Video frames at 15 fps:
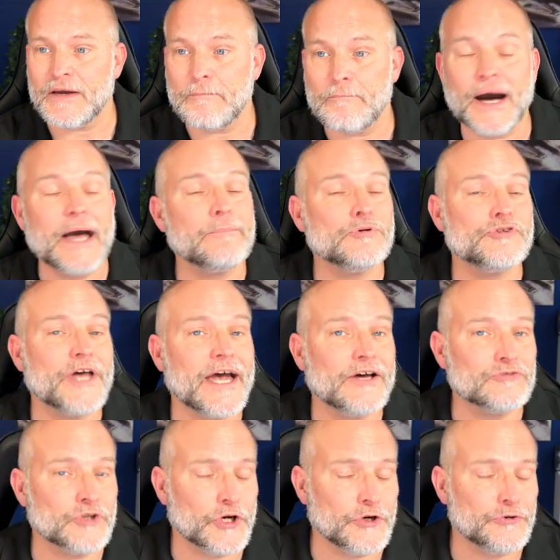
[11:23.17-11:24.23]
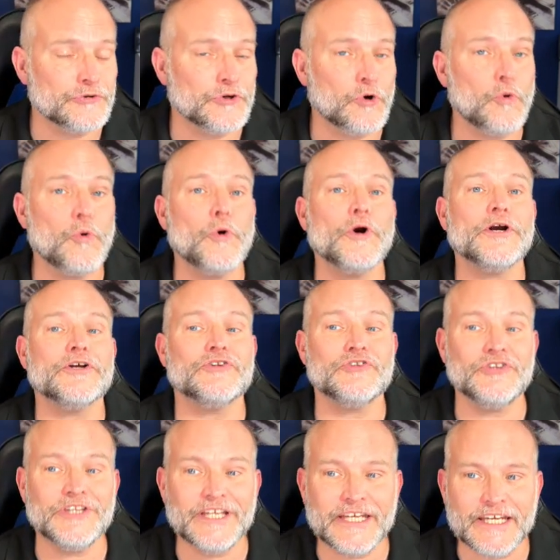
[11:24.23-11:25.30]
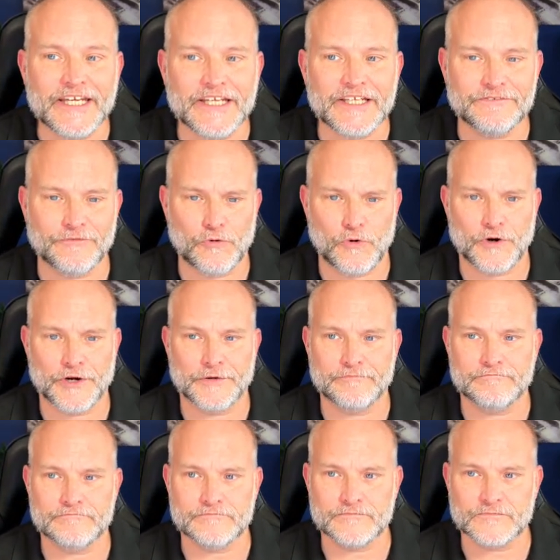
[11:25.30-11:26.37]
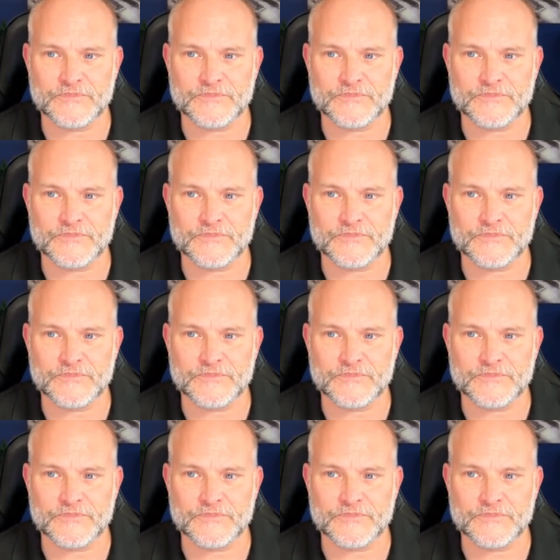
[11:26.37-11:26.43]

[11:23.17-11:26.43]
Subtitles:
Bible download or lead form.